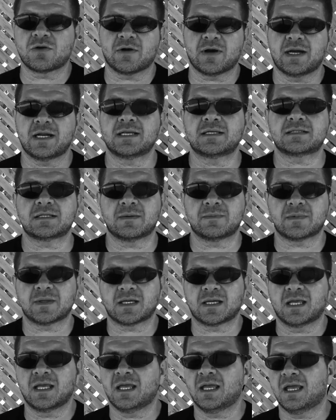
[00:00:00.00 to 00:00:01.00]
creating
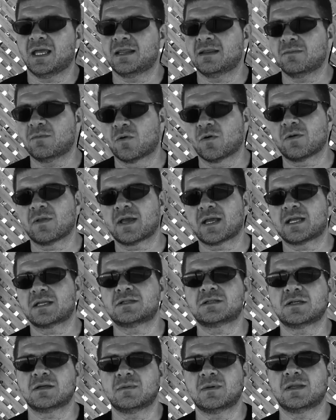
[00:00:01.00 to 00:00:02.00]
something. And the more they
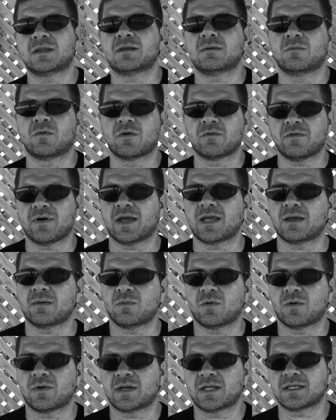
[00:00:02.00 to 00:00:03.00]
consume it, the more
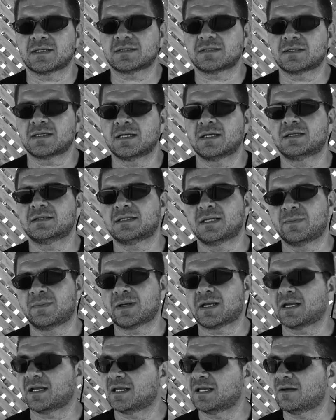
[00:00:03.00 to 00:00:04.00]
valuable it is
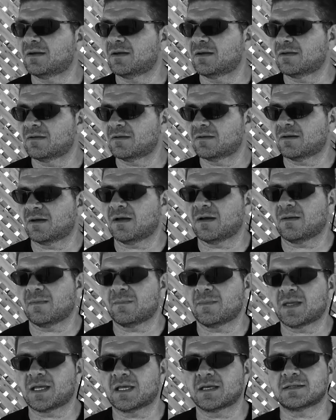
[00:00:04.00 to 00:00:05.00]
typically,
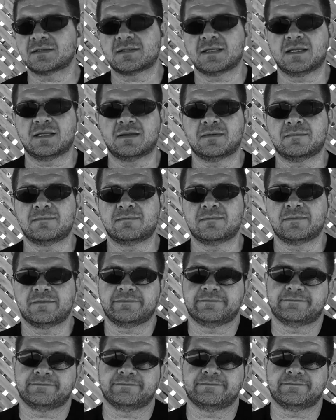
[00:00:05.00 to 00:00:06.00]
because then
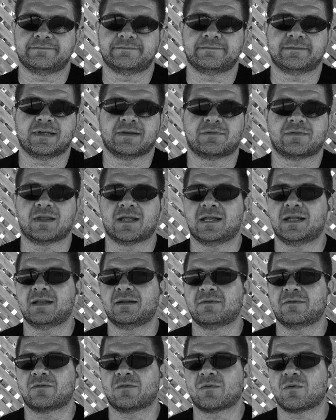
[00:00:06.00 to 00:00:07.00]
if
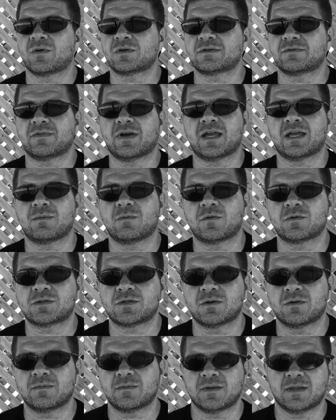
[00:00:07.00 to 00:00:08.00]
it wasn't valuable
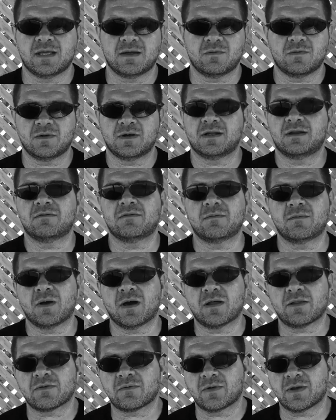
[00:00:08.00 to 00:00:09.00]
to them, then they wouldn't even
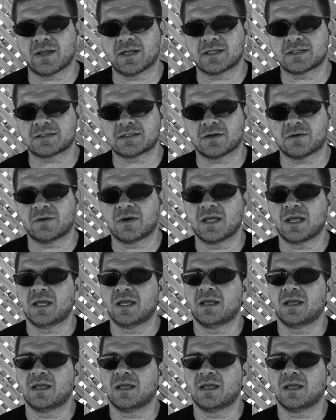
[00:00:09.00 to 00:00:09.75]
bother with it. So